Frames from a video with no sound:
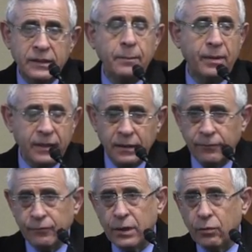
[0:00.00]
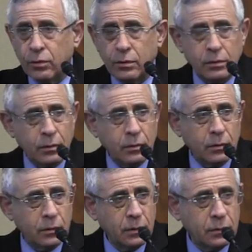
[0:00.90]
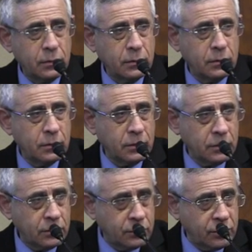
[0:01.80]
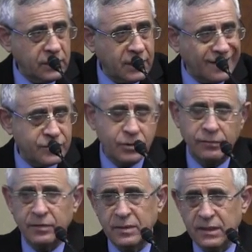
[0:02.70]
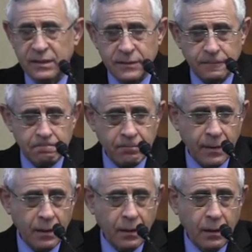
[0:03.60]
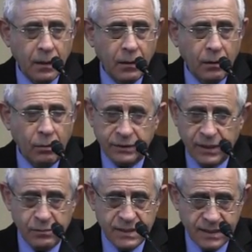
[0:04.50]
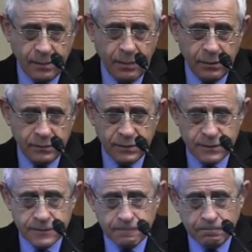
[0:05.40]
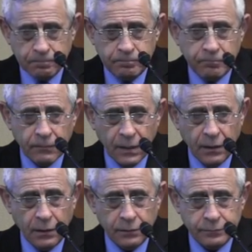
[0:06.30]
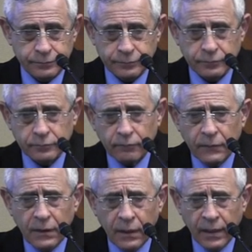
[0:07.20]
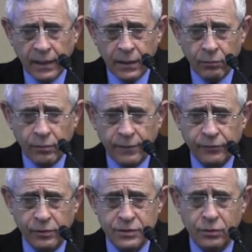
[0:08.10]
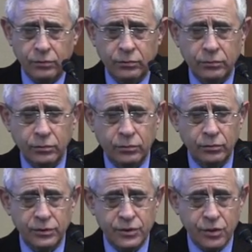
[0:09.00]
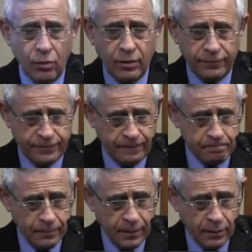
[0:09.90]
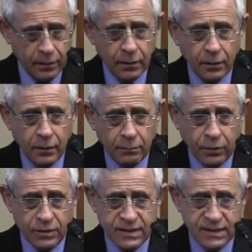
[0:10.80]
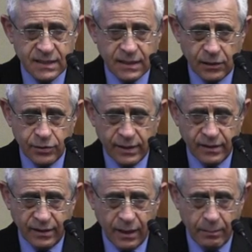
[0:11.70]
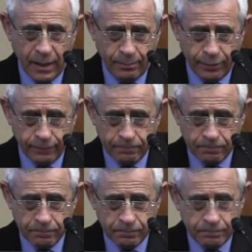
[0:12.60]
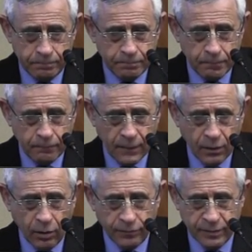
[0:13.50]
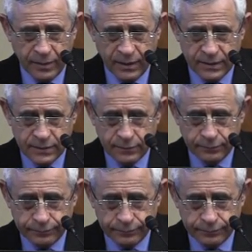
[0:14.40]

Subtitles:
deeply, if we look to the culture of the Middle East, what can we say about this? Here, again, we have to resort to geography, because this is actually the real map of the Middle East.